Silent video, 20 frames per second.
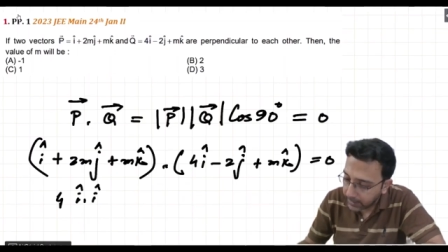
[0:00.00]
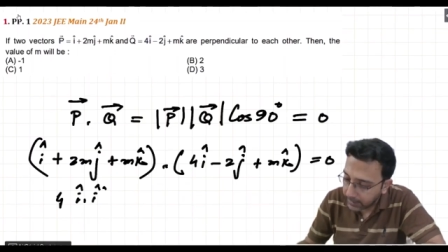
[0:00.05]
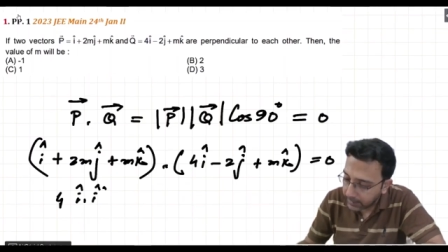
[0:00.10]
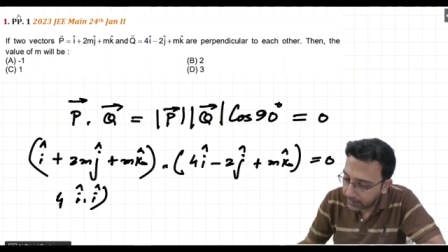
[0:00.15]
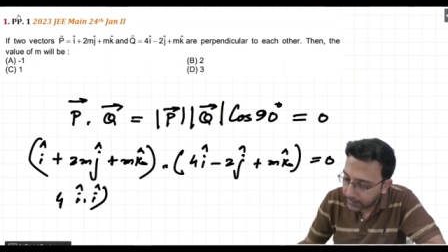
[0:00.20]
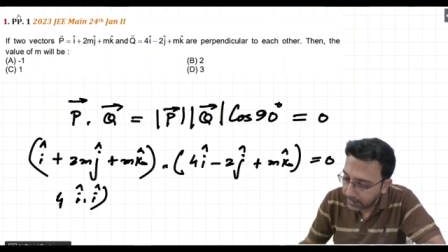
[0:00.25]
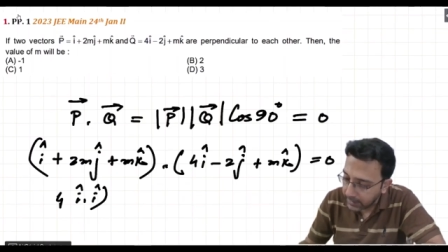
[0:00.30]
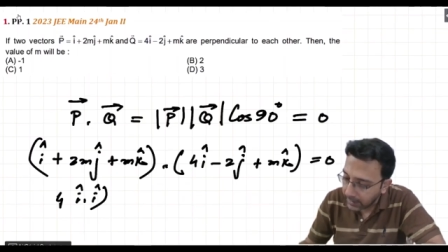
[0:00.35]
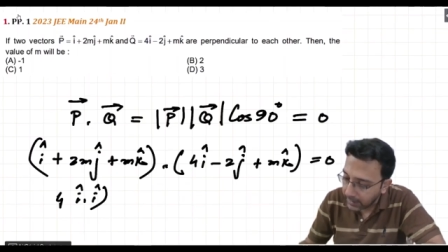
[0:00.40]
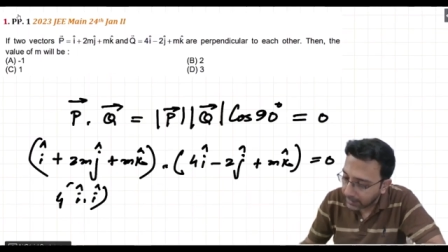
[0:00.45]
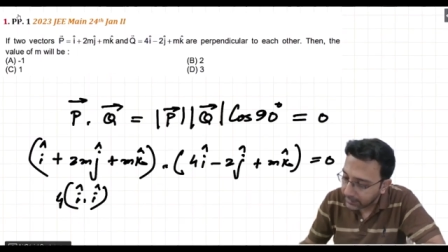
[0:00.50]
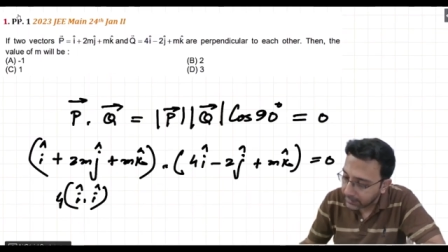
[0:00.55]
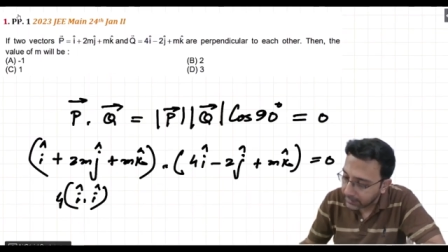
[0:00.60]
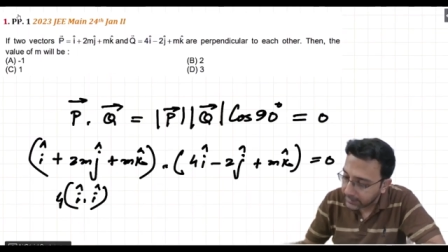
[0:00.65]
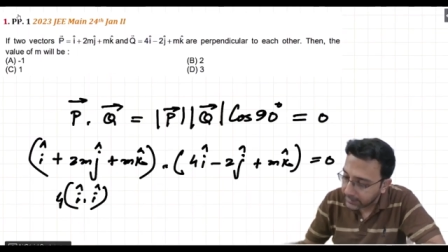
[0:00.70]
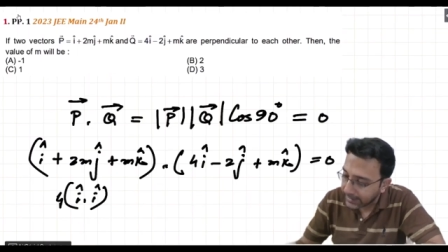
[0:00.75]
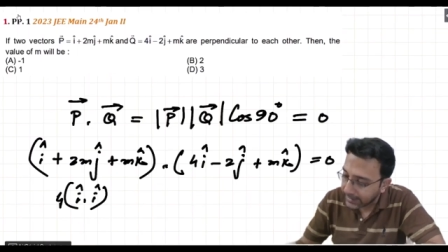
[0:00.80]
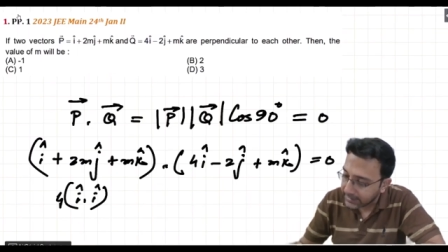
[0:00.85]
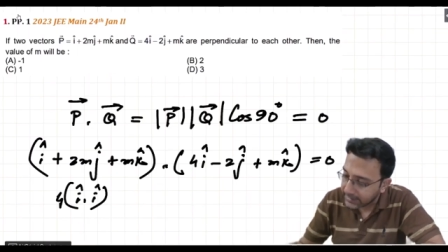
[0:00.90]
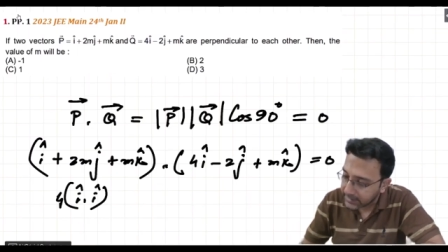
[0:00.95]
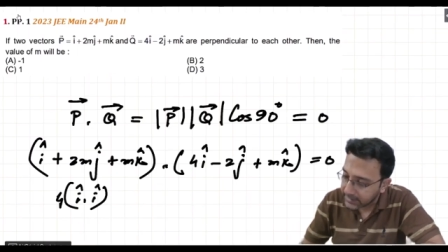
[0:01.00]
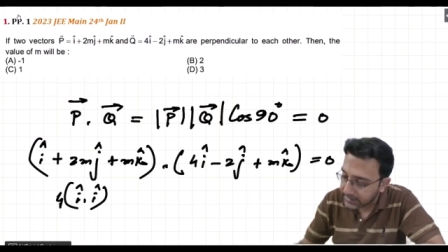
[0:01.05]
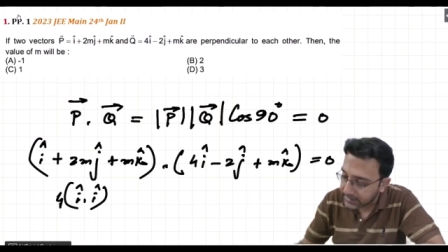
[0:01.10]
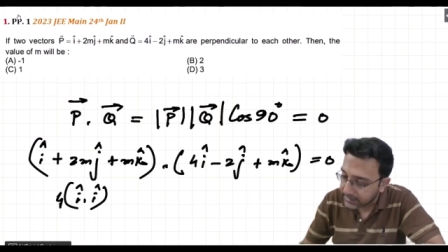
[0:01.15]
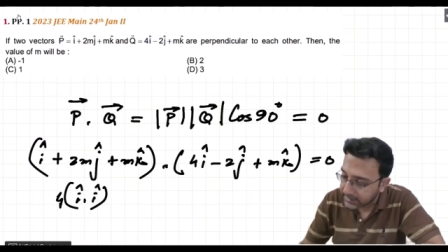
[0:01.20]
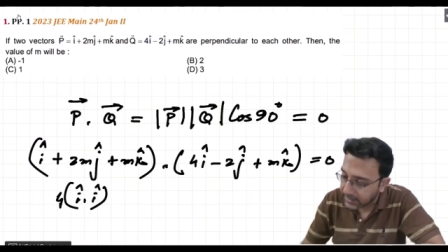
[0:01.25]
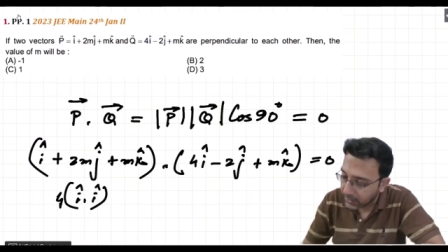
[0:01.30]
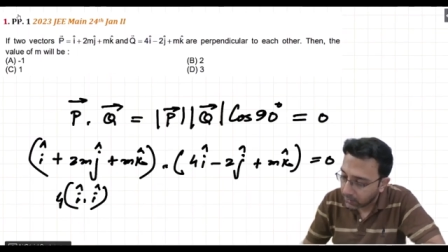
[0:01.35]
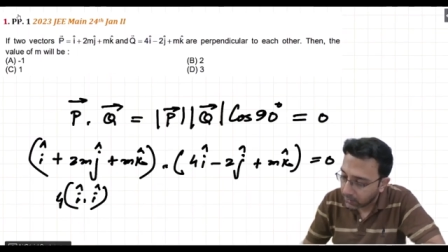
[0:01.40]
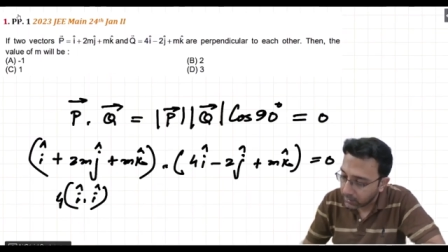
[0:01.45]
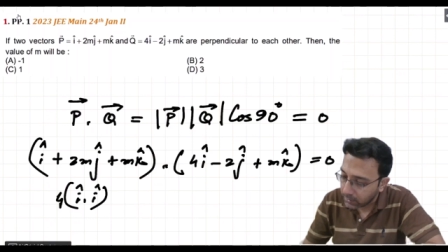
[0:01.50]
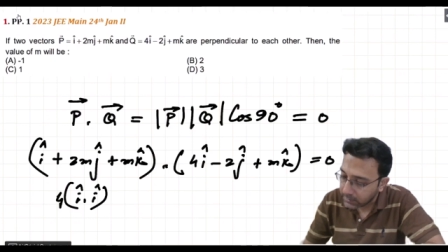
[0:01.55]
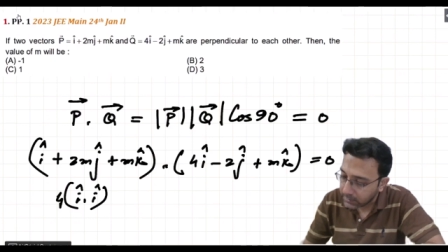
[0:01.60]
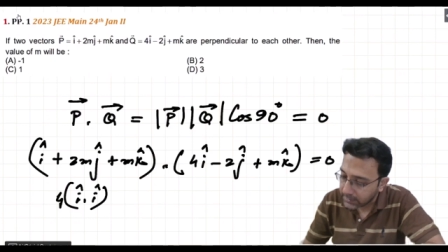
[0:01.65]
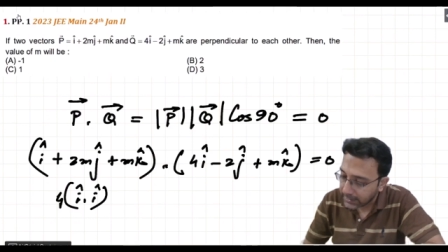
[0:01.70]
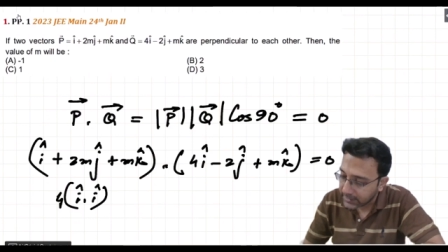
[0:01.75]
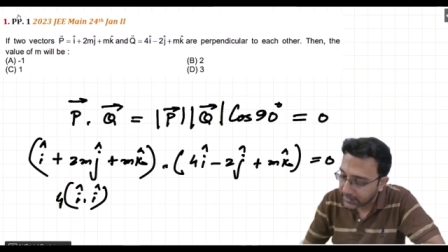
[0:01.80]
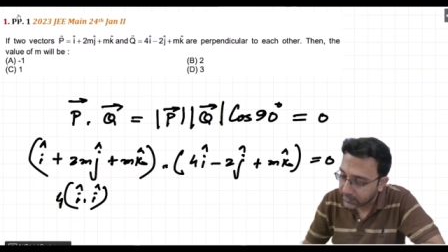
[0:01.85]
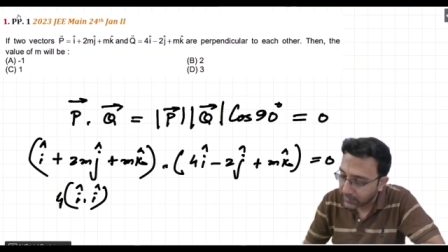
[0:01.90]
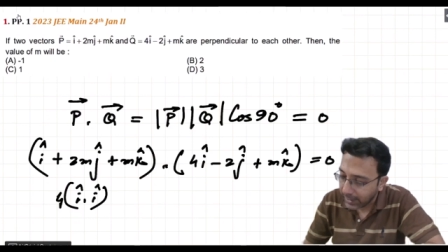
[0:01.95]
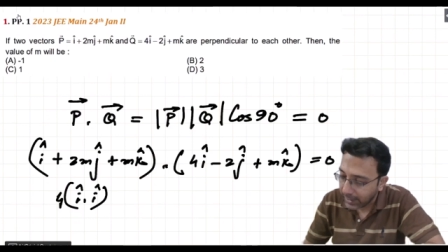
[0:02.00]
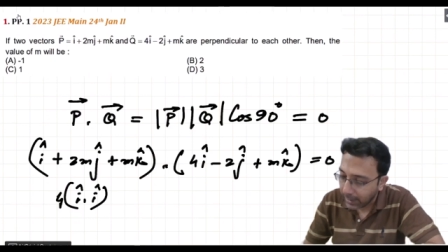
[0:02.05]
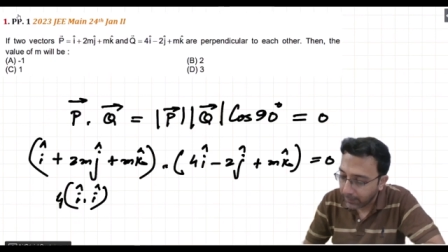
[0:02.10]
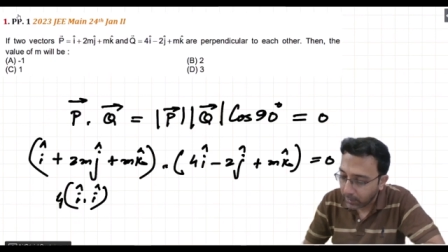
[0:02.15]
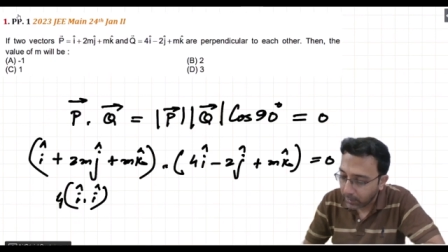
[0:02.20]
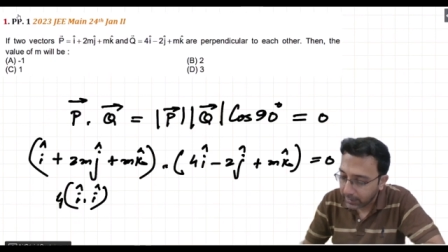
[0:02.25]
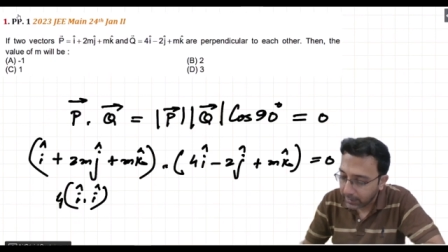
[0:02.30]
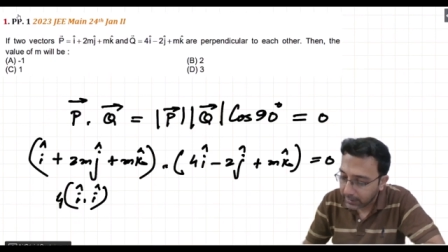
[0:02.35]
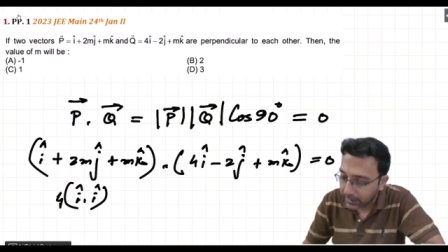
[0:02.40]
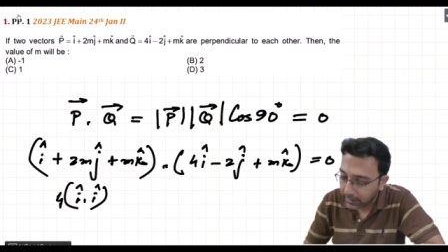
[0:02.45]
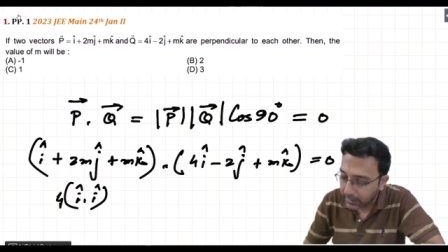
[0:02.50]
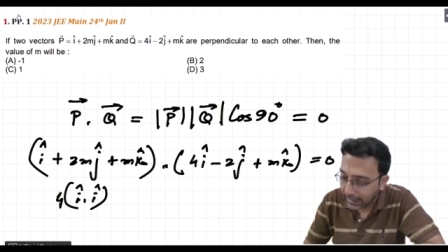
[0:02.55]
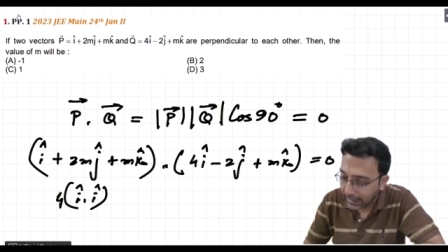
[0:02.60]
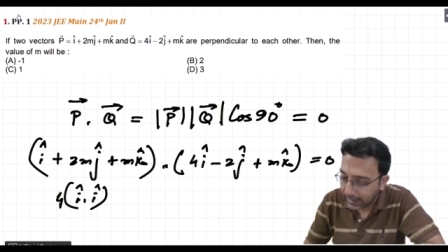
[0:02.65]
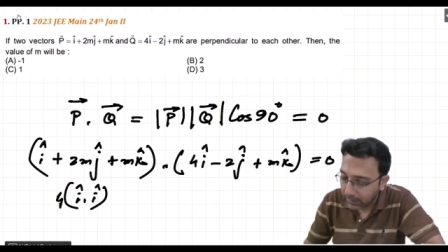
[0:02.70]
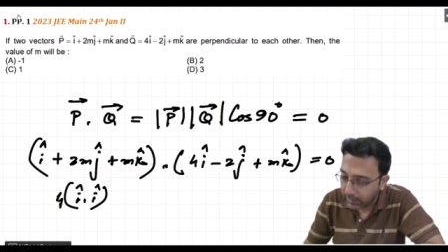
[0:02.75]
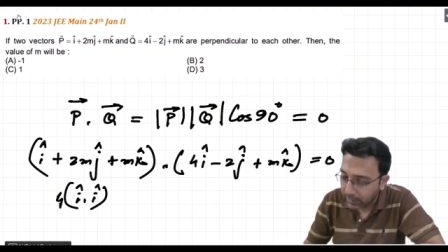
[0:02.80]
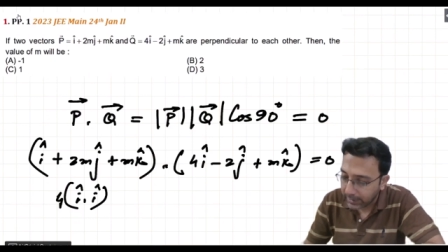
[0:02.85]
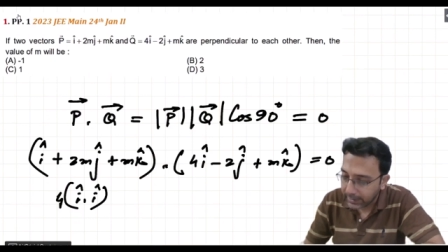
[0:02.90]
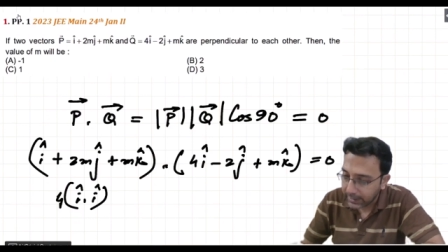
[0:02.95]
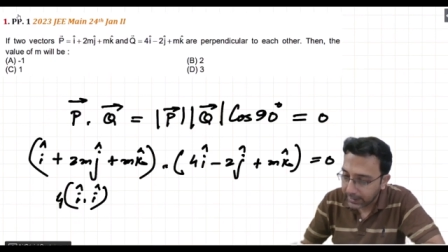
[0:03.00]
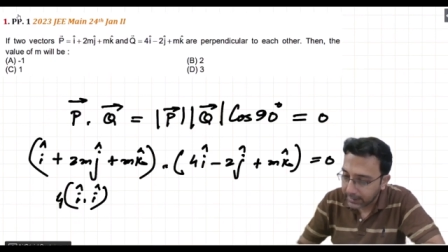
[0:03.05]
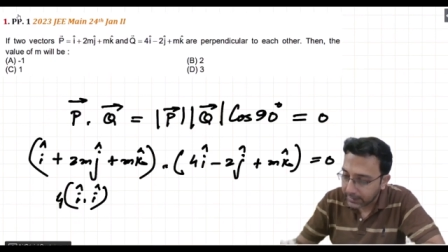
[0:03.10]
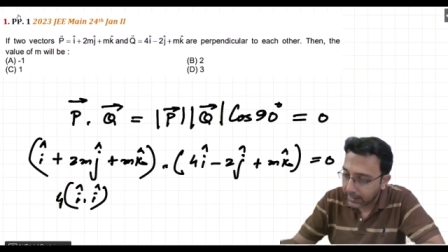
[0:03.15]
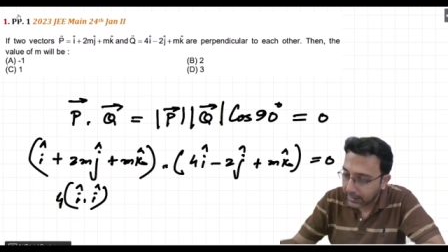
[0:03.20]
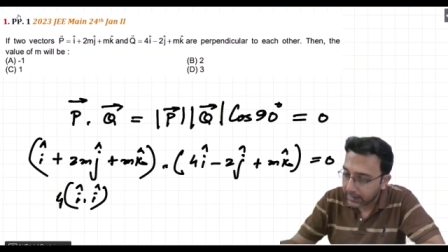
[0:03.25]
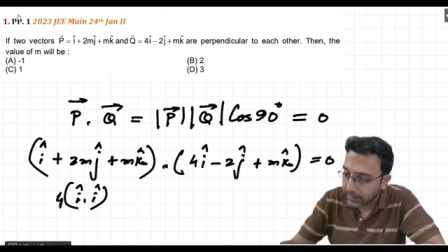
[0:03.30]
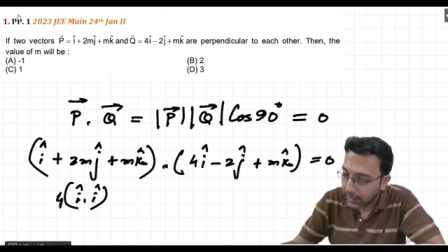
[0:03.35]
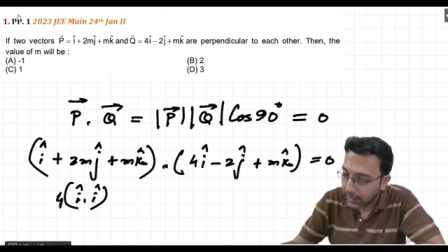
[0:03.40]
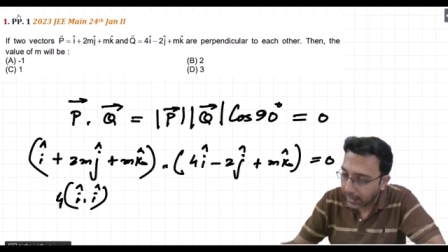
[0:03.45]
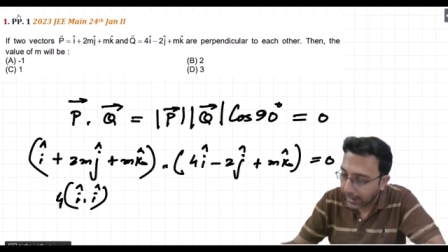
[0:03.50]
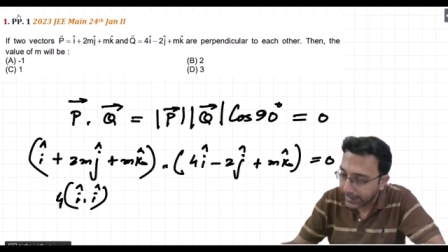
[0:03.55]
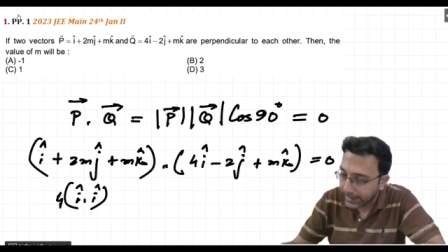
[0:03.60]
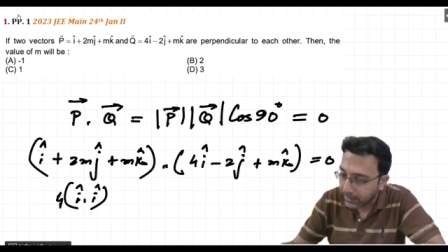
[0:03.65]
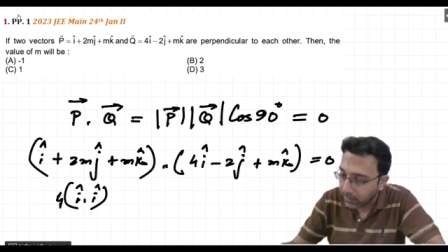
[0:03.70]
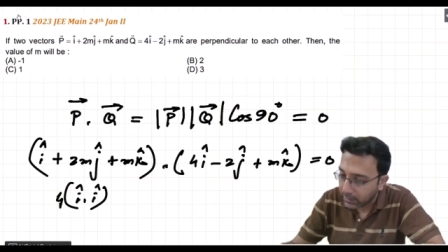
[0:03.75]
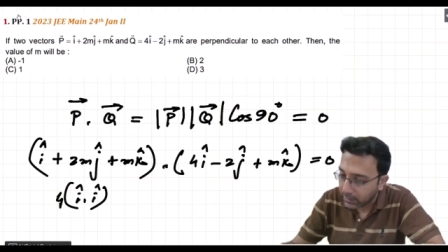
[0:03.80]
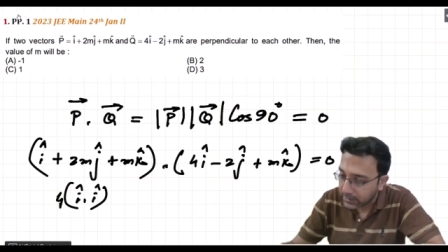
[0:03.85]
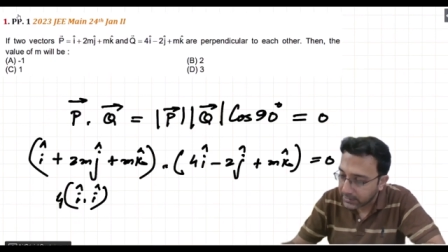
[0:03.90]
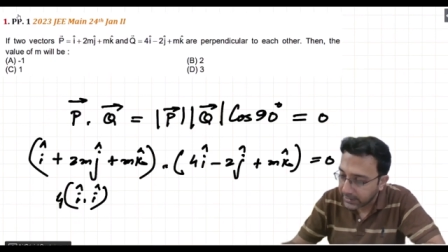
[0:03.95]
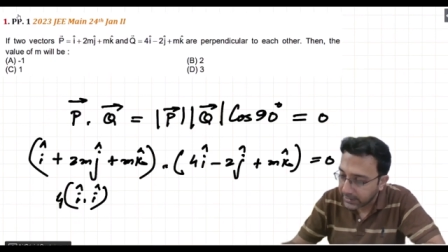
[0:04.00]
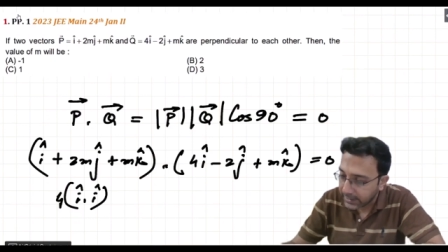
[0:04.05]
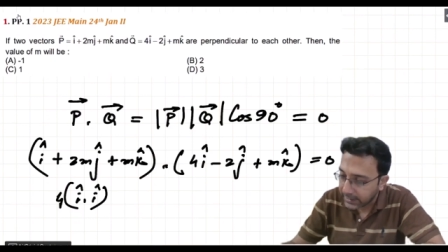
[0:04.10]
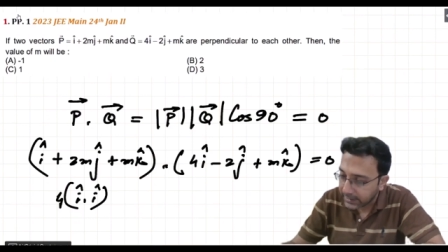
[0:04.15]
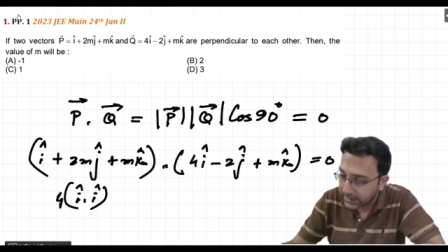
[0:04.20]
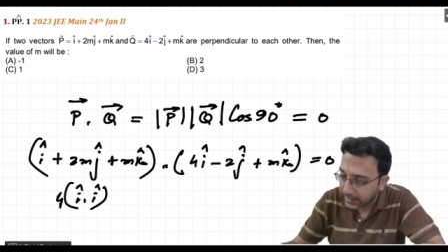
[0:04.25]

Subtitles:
The other things is 0. That is why I'm not calculating that I dot j.